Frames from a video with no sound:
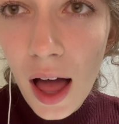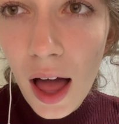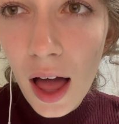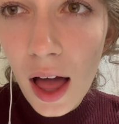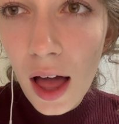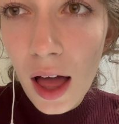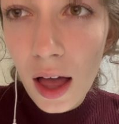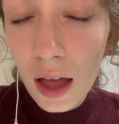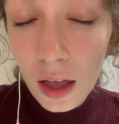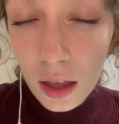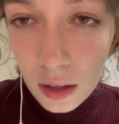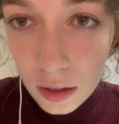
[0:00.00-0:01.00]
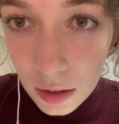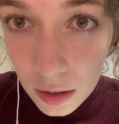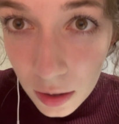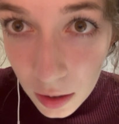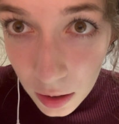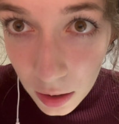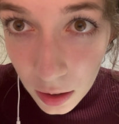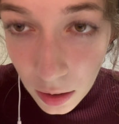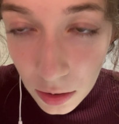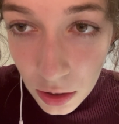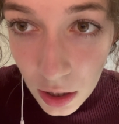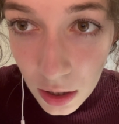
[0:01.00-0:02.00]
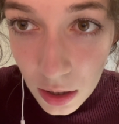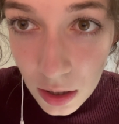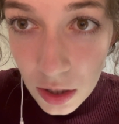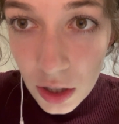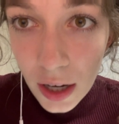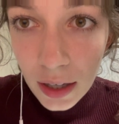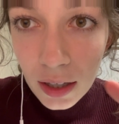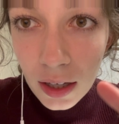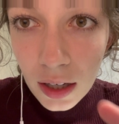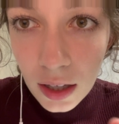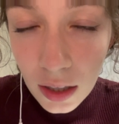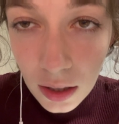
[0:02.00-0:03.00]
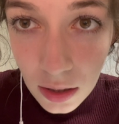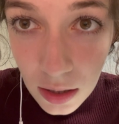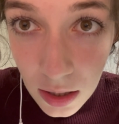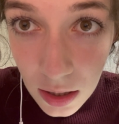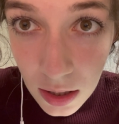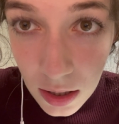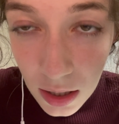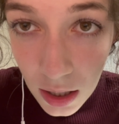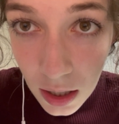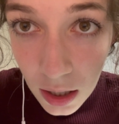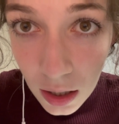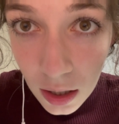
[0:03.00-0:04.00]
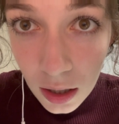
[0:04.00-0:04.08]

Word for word: I'm just checking to see.